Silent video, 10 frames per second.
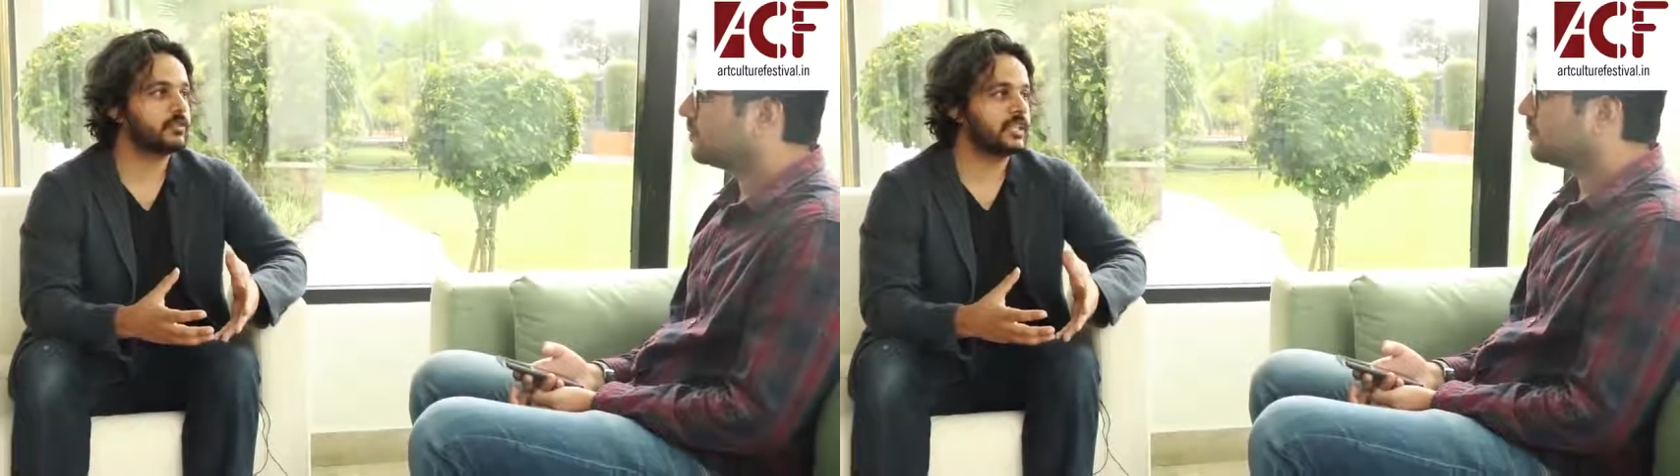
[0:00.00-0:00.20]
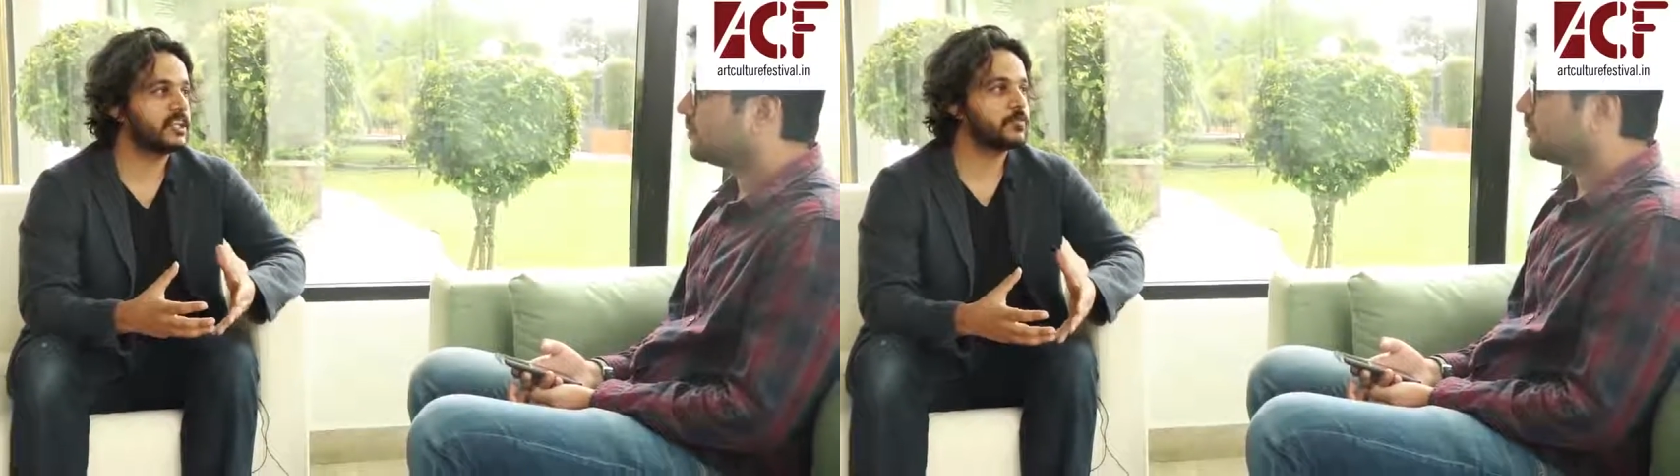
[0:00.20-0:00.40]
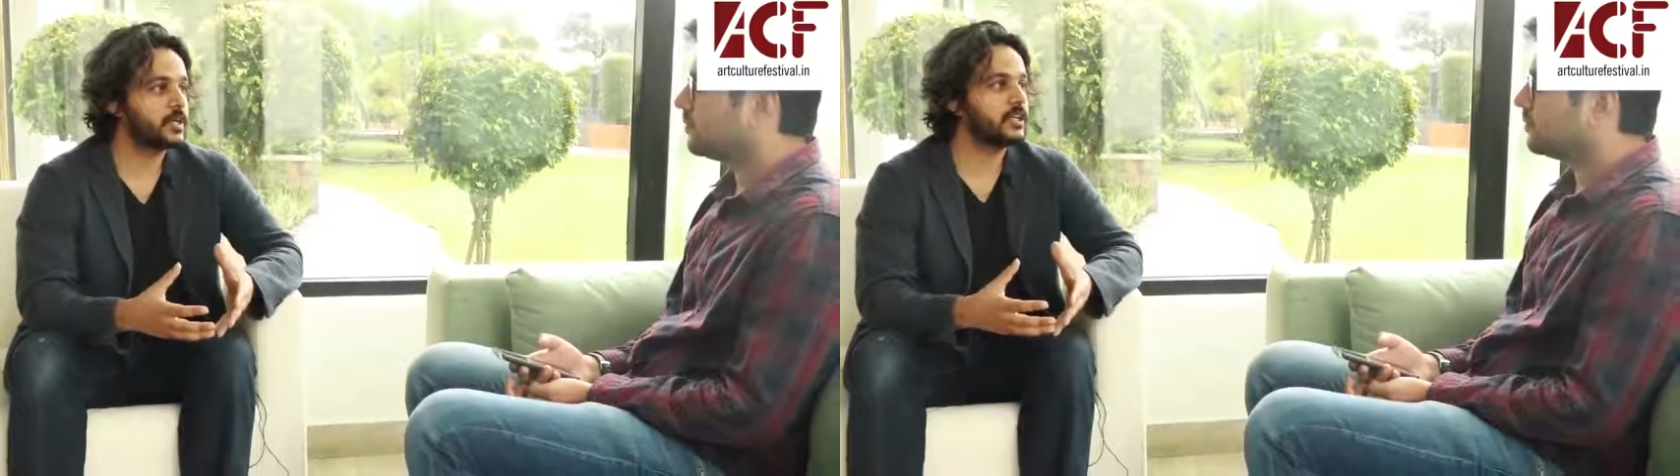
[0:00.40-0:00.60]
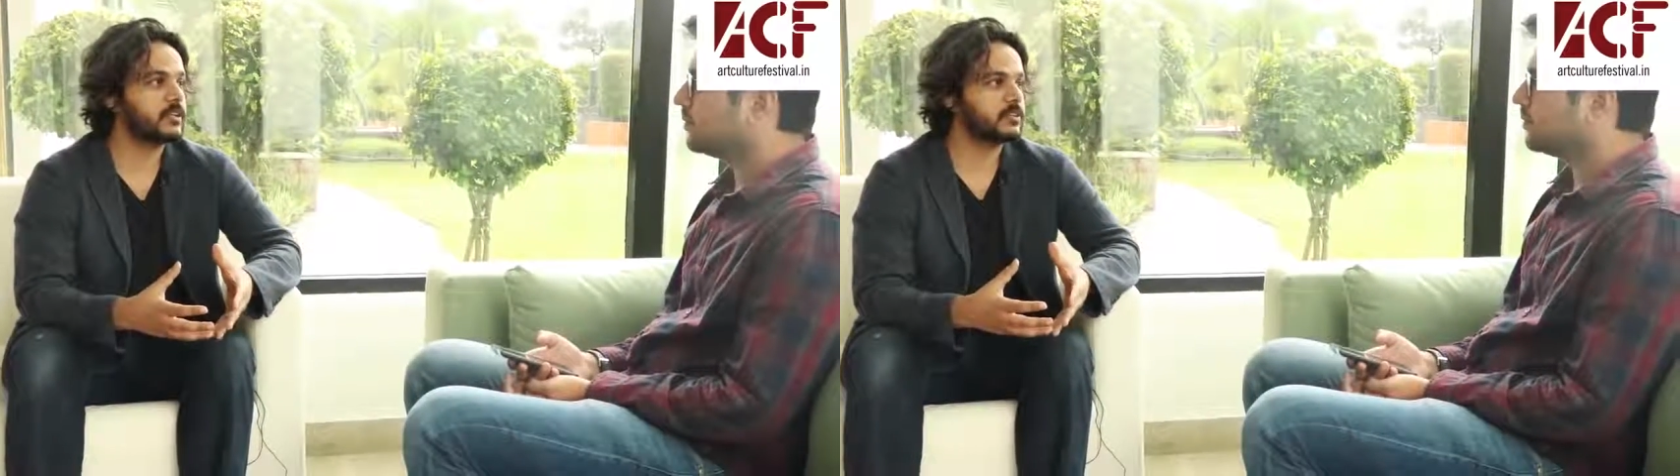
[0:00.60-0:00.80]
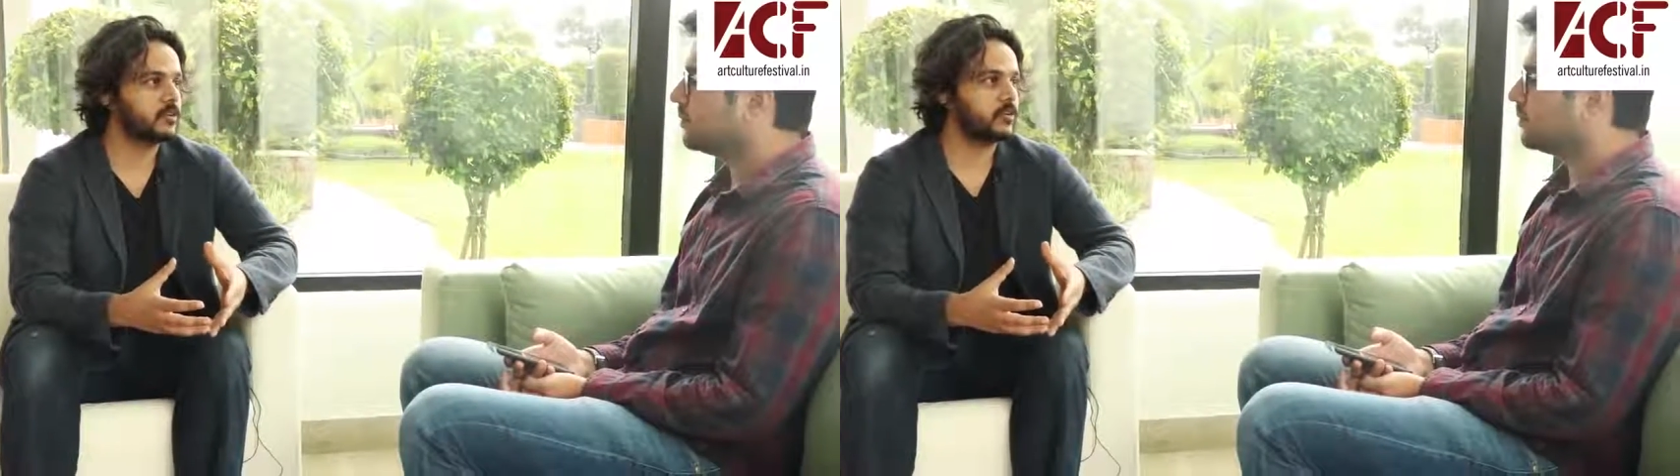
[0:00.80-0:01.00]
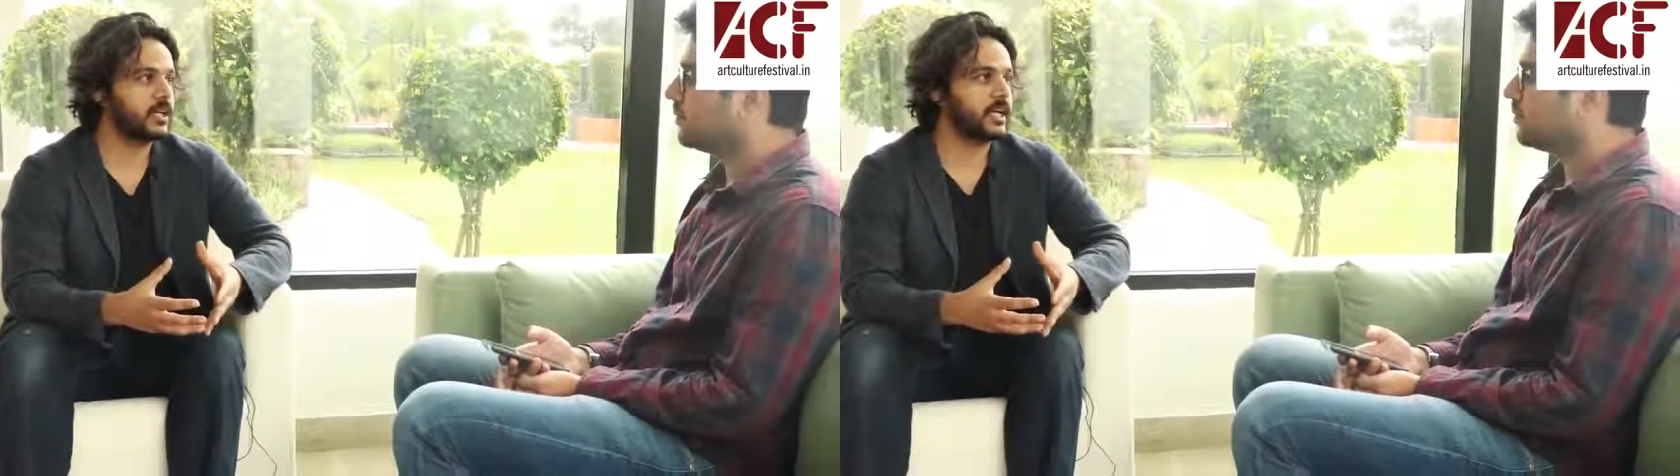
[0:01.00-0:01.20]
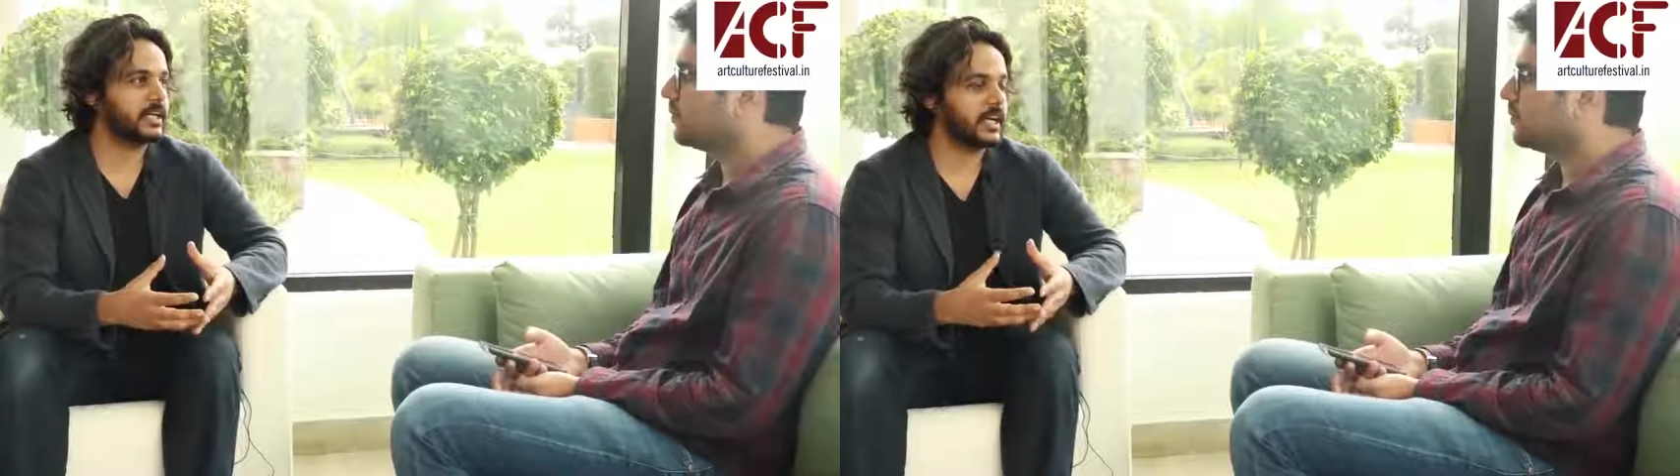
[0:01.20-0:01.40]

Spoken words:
the experience of what I